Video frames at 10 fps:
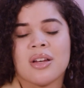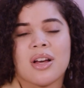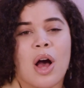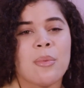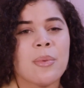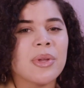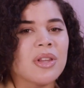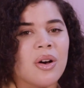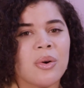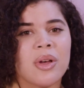Comment
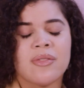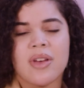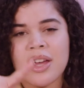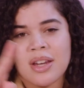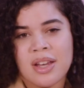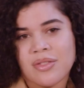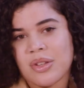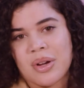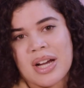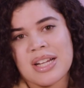below if any of
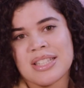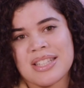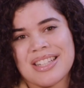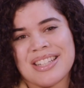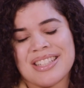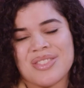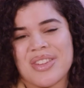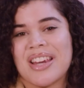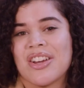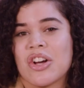you guys is
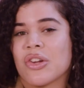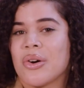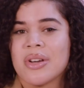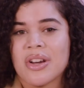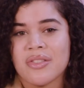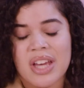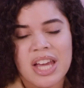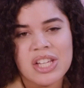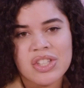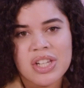planning on going on
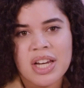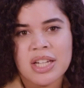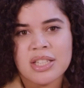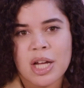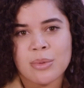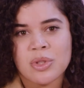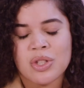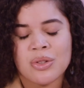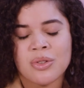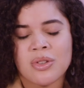vacation anytime
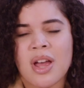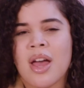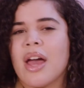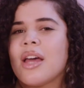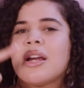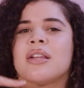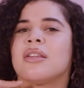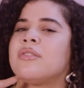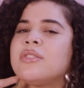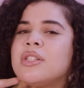soon. And I'd
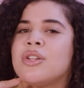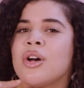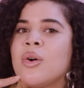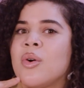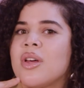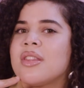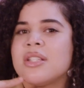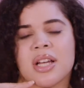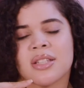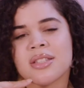love to know the
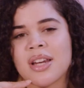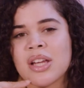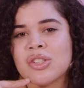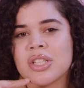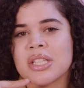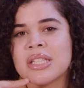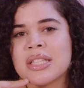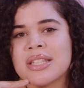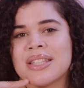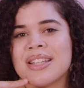
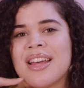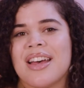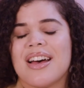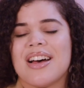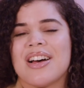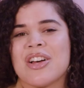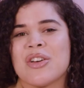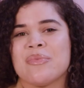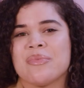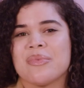destinations.
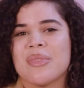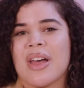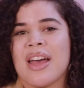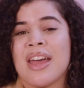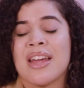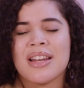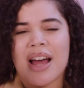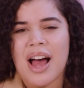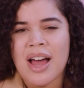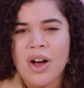And
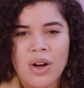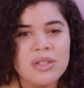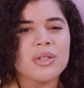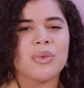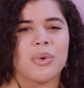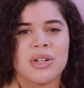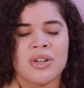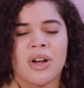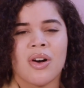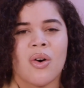I also want to
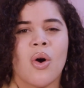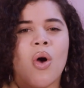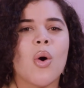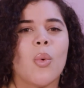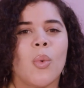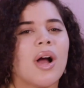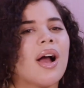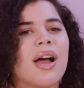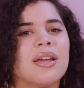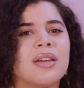know, what
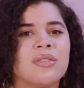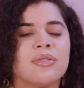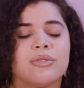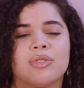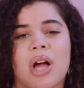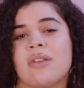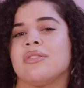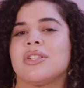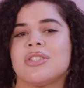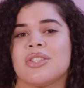kind of
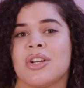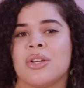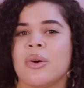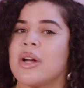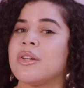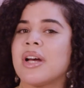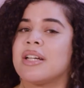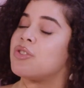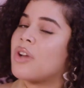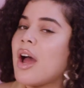travelers are you? Are you
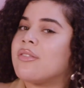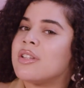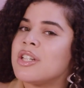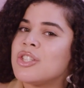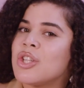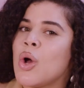guys travelers